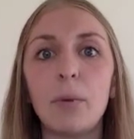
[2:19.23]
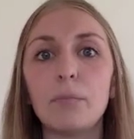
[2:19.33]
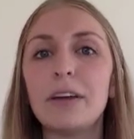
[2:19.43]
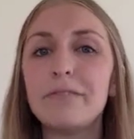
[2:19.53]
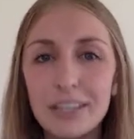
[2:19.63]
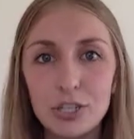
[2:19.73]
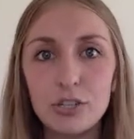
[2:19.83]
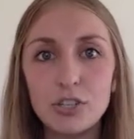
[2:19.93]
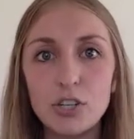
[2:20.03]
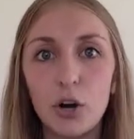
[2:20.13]

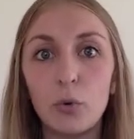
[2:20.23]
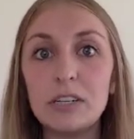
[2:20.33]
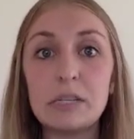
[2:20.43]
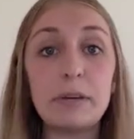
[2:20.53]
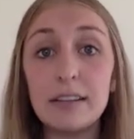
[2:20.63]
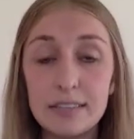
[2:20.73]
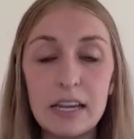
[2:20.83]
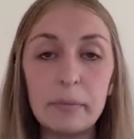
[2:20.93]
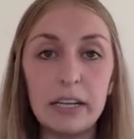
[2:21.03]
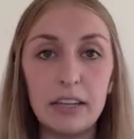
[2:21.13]
investors are going to be
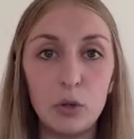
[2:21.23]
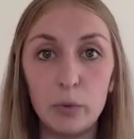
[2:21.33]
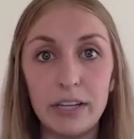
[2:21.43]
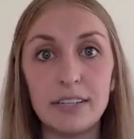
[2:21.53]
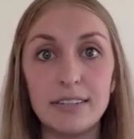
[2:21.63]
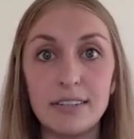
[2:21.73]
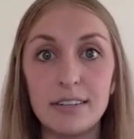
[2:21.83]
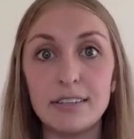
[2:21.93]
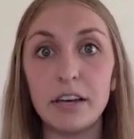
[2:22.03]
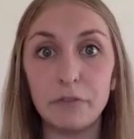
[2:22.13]
examining the
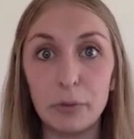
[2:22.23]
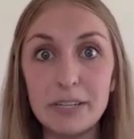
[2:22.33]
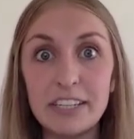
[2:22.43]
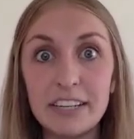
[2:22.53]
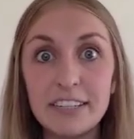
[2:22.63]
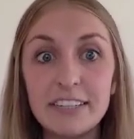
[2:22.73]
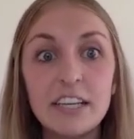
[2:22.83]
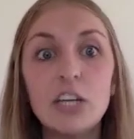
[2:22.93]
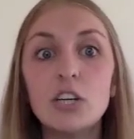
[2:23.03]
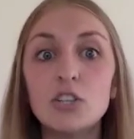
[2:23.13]
weaknesses of your business.
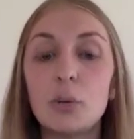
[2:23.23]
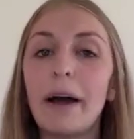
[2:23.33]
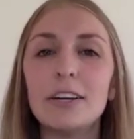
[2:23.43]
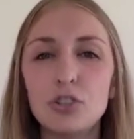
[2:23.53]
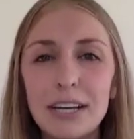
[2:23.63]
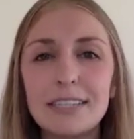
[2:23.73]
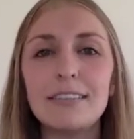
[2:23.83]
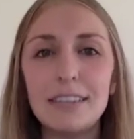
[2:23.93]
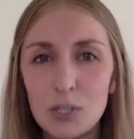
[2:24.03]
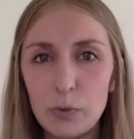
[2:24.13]
So by
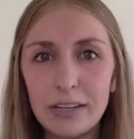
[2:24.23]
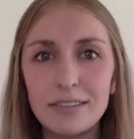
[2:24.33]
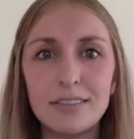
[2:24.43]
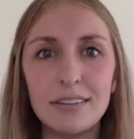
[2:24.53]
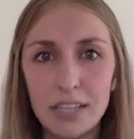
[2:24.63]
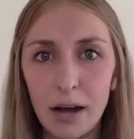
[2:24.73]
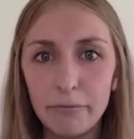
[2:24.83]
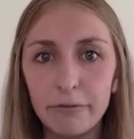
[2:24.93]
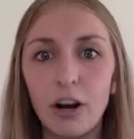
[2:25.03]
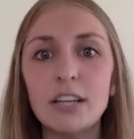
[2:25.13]
addressing these weaknesses
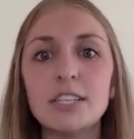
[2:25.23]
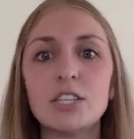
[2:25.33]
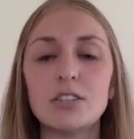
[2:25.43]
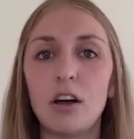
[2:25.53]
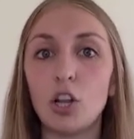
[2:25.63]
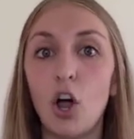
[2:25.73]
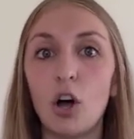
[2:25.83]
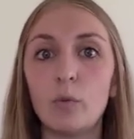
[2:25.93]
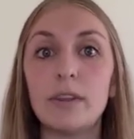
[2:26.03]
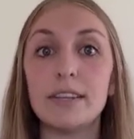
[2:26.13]
up front,
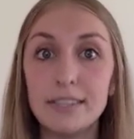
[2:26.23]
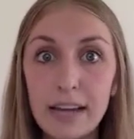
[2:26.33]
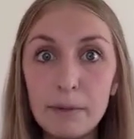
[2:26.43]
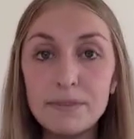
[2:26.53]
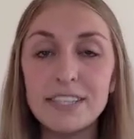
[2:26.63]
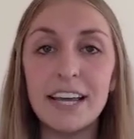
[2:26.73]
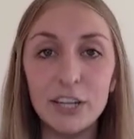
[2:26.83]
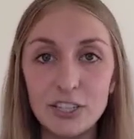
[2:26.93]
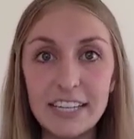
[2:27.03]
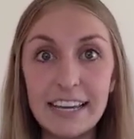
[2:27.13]
along with the steps that
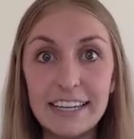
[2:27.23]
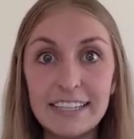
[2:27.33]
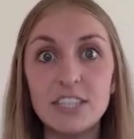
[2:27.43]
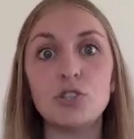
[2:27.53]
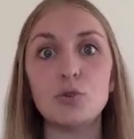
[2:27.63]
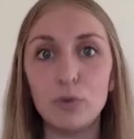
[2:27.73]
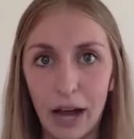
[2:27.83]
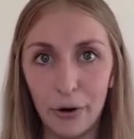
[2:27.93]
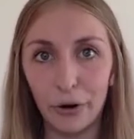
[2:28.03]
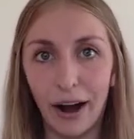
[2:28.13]
you're taking to
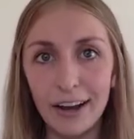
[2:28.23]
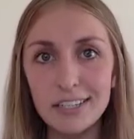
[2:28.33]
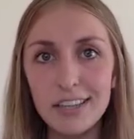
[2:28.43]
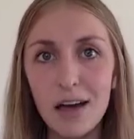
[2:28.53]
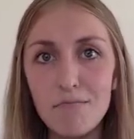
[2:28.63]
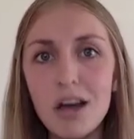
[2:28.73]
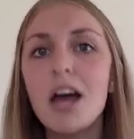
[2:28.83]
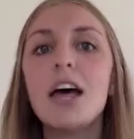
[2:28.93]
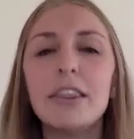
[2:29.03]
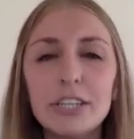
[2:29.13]
counteract them,
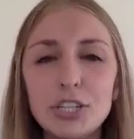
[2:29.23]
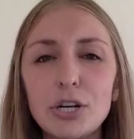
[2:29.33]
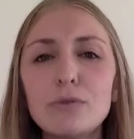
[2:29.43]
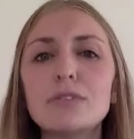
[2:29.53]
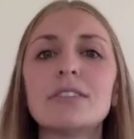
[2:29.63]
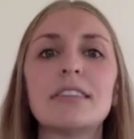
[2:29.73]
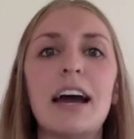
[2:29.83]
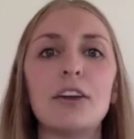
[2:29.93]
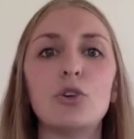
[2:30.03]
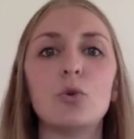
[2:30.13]
this shows
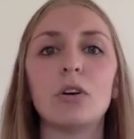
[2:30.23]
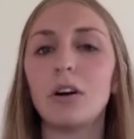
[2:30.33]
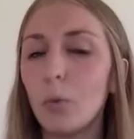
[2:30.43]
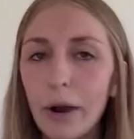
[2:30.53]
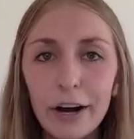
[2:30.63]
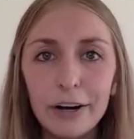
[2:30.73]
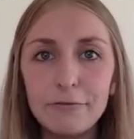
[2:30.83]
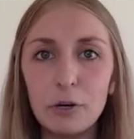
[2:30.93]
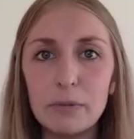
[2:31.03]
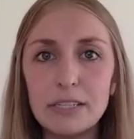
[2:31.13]
that you're aware
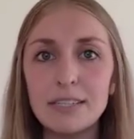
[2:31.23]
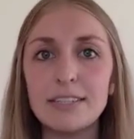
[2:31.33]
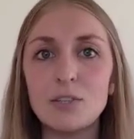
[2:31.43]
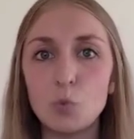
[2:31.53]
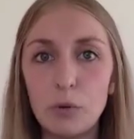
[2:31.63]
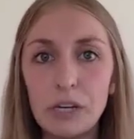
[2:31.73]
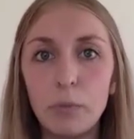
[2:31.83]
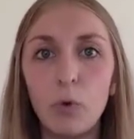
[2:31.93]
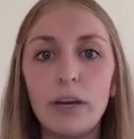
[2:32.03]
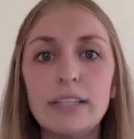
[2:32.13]
of your business's weak
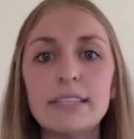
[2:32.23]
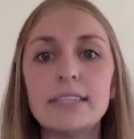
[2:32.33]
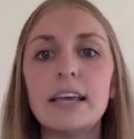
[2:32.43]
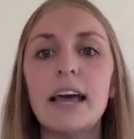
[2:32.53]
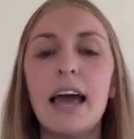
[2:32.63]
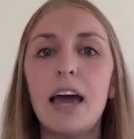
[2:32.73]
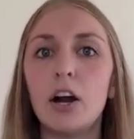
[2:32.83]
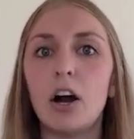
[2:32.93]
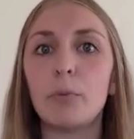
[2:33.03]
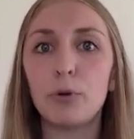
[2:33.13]
points and
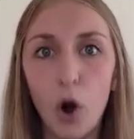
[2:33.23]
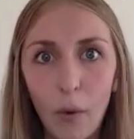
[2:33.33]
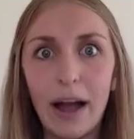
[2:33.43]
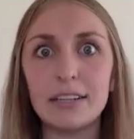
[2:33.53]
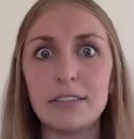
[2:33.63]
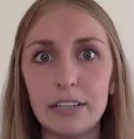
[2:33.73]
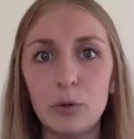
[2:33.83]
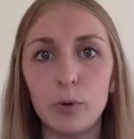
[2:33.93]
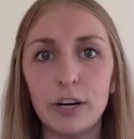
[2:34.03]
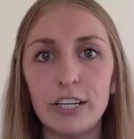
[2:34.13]
are
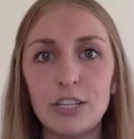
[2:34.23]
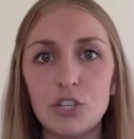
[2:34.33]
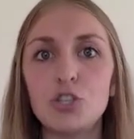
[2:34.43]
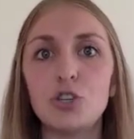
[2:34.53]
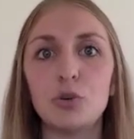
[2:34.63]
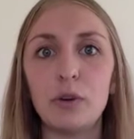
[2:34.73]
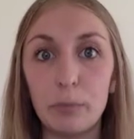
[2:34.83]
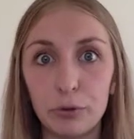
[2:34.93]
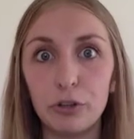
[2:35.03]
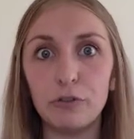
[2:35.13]
proactively working to
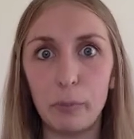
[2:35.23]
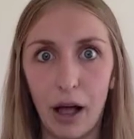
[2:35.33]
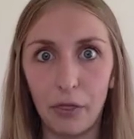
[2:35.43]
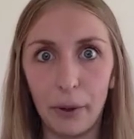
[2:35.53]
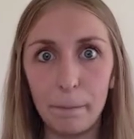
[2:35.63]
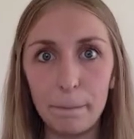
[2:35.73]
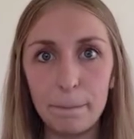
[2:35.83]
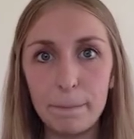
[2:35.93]
improve upon them.